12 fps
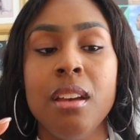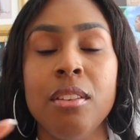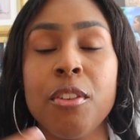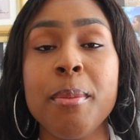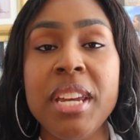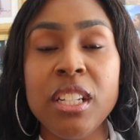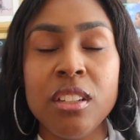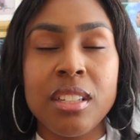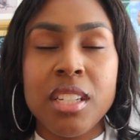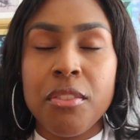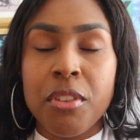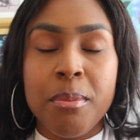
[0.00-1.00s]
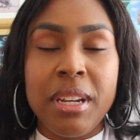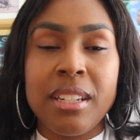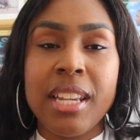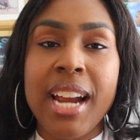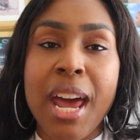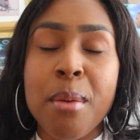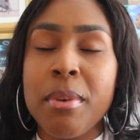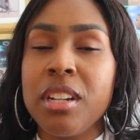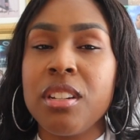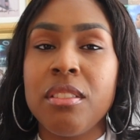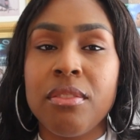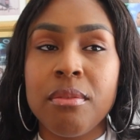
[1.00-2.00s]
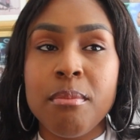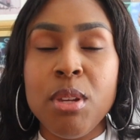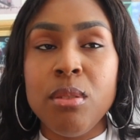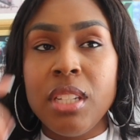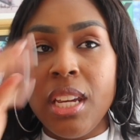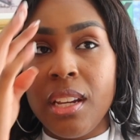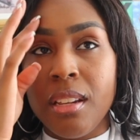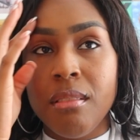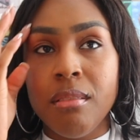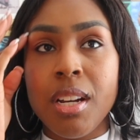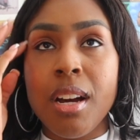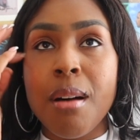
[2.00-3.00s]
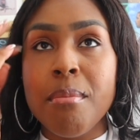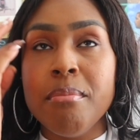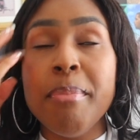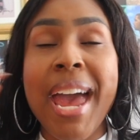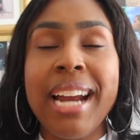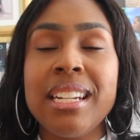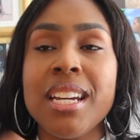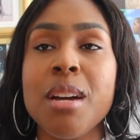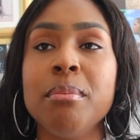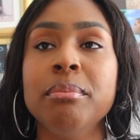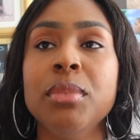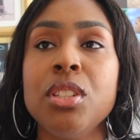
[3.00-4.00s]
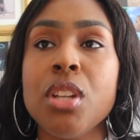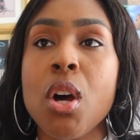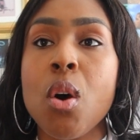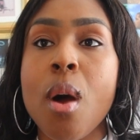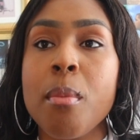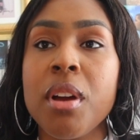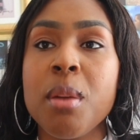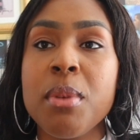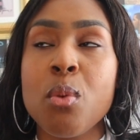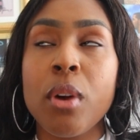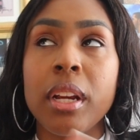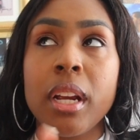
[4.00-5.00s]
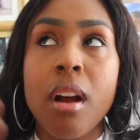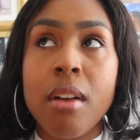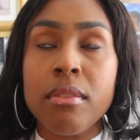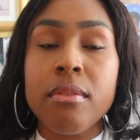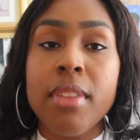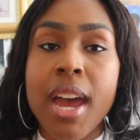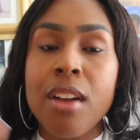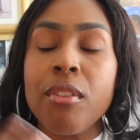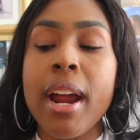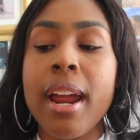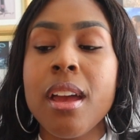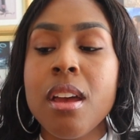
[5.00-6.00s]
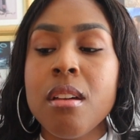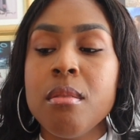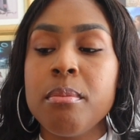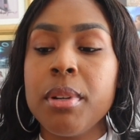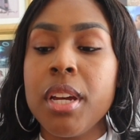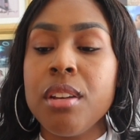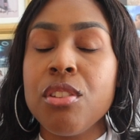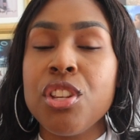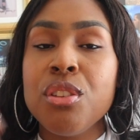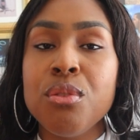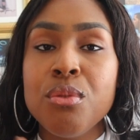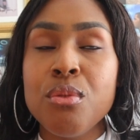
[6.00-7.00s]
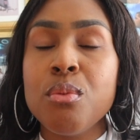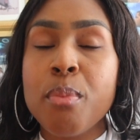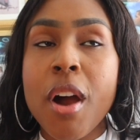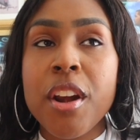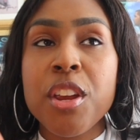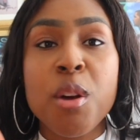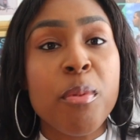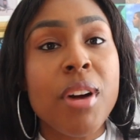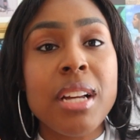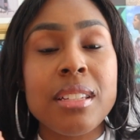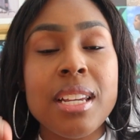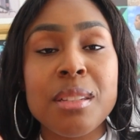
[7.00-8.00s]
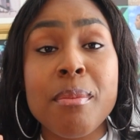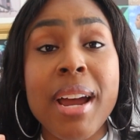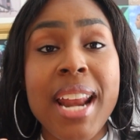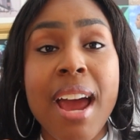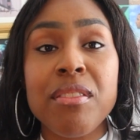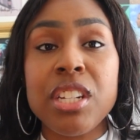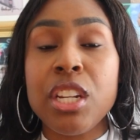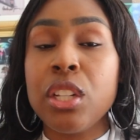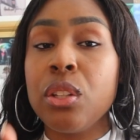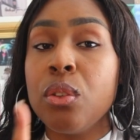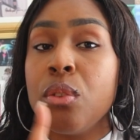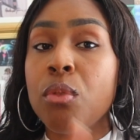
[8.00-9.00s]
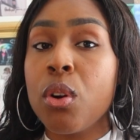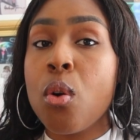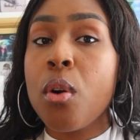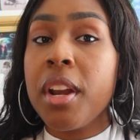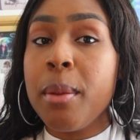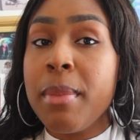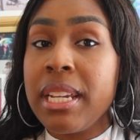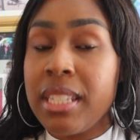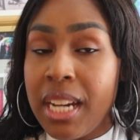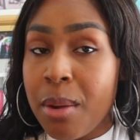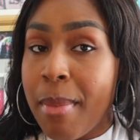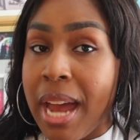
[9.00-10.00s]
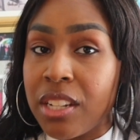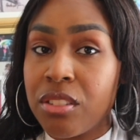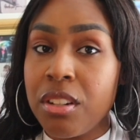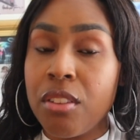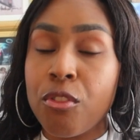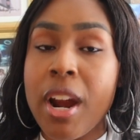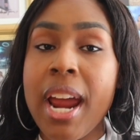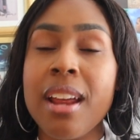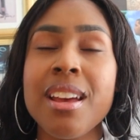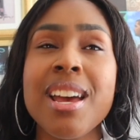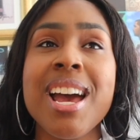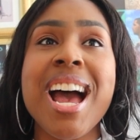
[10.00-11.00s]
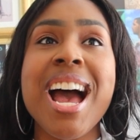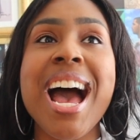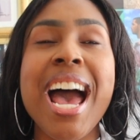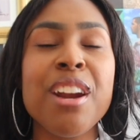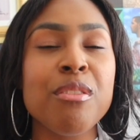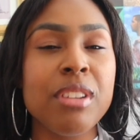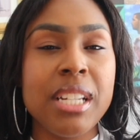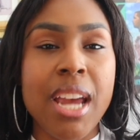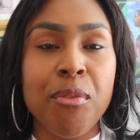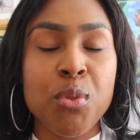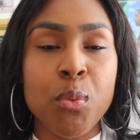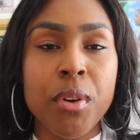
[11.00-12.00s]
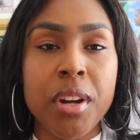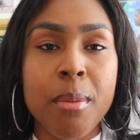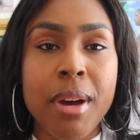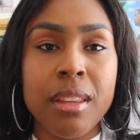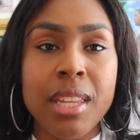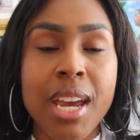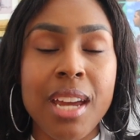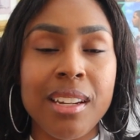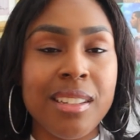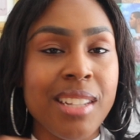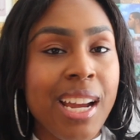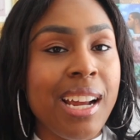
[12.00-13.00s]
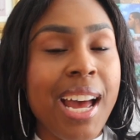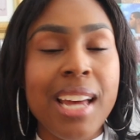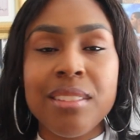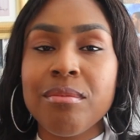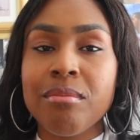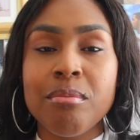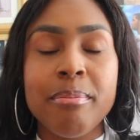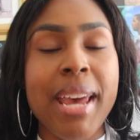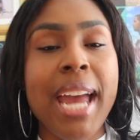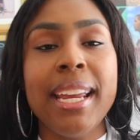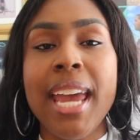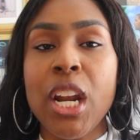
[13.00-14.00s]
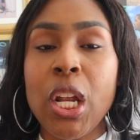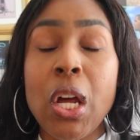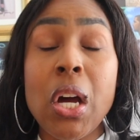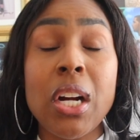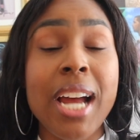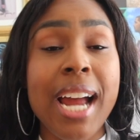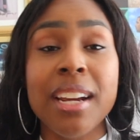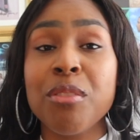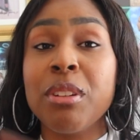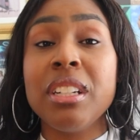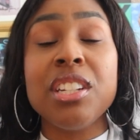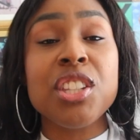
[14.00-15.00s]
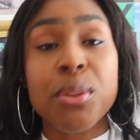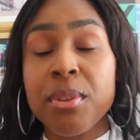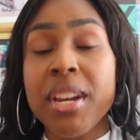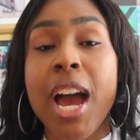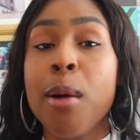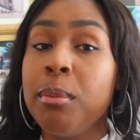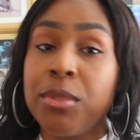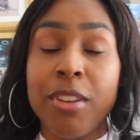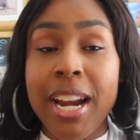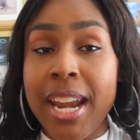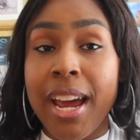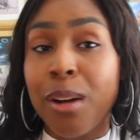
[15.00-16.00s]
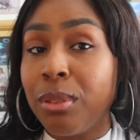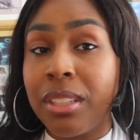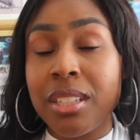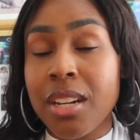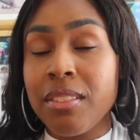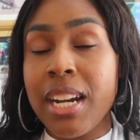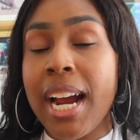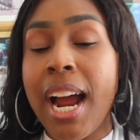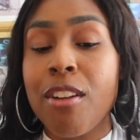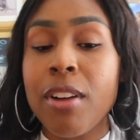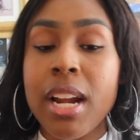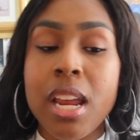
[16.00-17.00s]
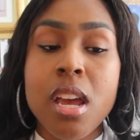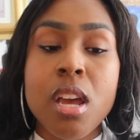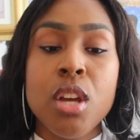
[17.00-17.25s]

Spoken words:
For me, it looks different because I got a bunch of music backed up. So I'm going to be working off of that. Right. But part of your process might have to include recording, mixing, and mastering, right? I don't really have to worry about that because I got back catalog. I could release 3 albums right now with the stuff that I got ready.